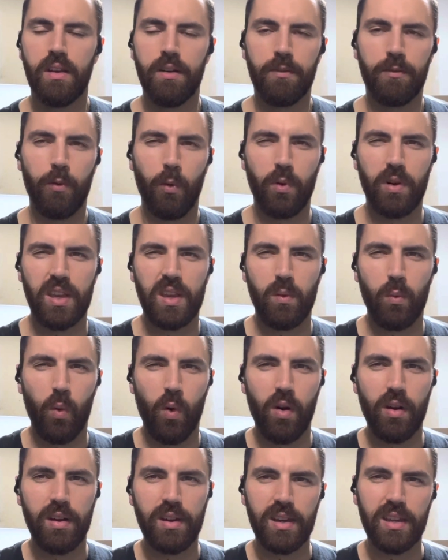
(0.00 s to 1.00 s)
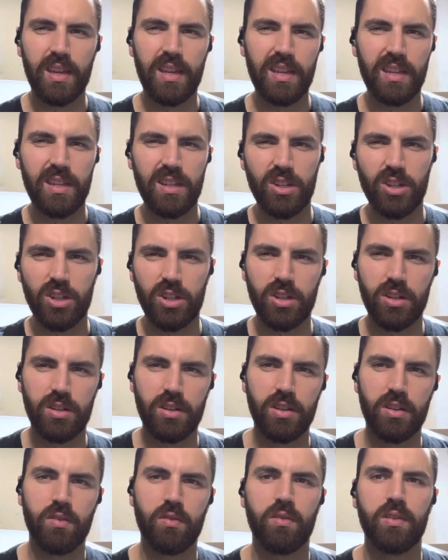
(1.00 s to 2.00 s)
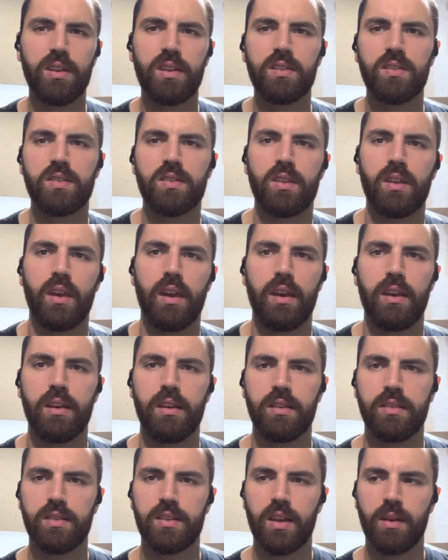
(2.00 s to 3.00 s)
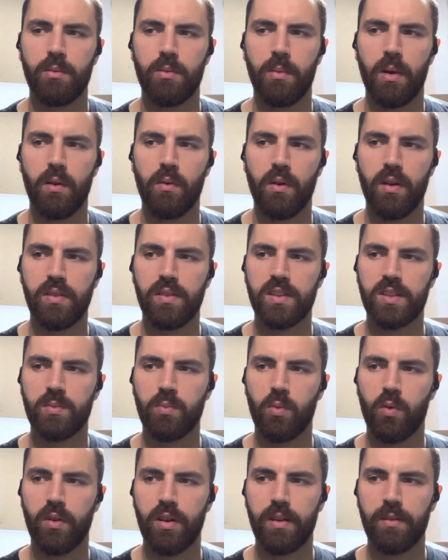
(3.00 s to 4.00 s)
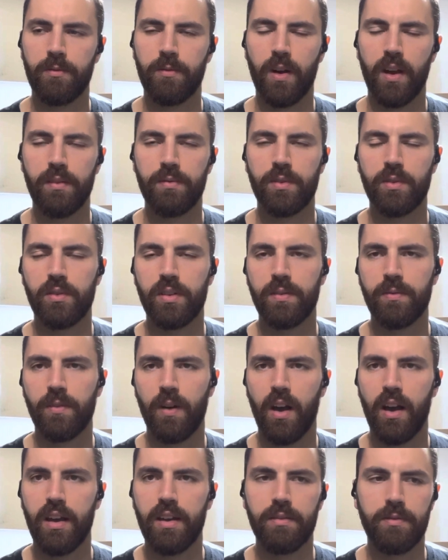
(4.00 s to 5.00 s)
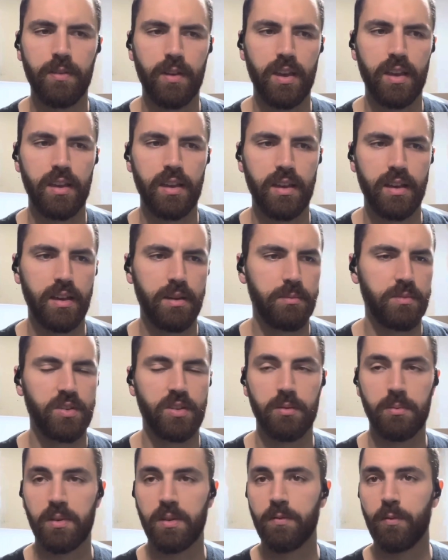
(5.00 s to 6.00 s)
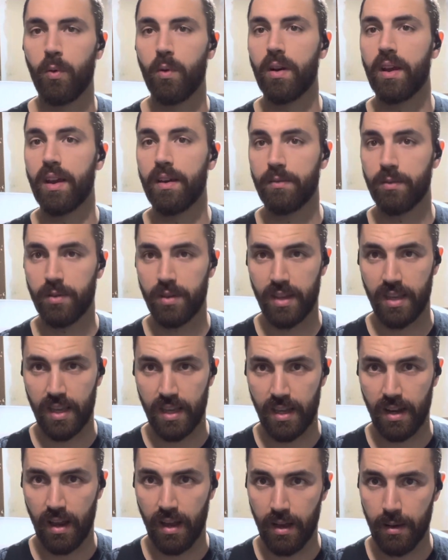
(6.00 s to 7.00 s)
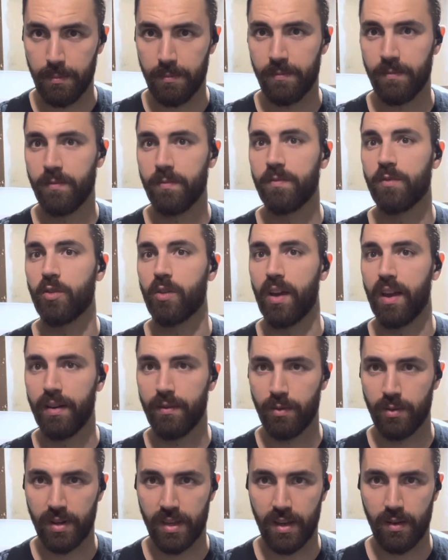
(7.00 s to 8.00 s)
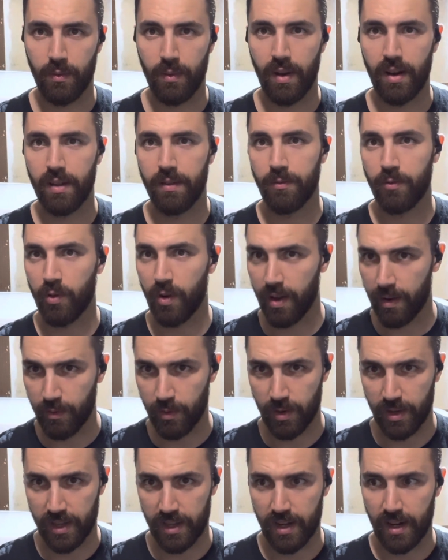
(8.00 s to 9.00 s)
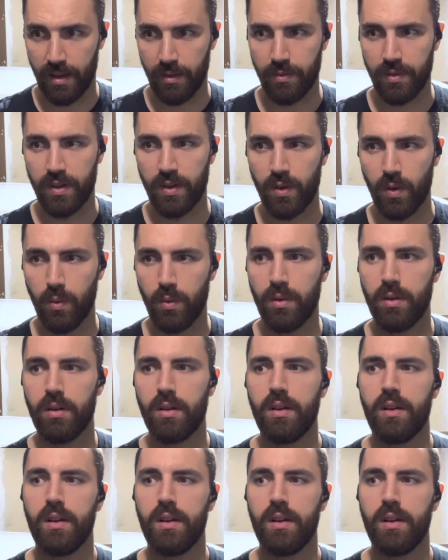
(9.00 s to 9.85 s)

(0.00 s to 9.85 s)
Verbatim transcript: 41-ish degrees at uh, time of my run this morning, 5.35 a.m. Took me forever to get up, forever to get ready, forever to get out the door.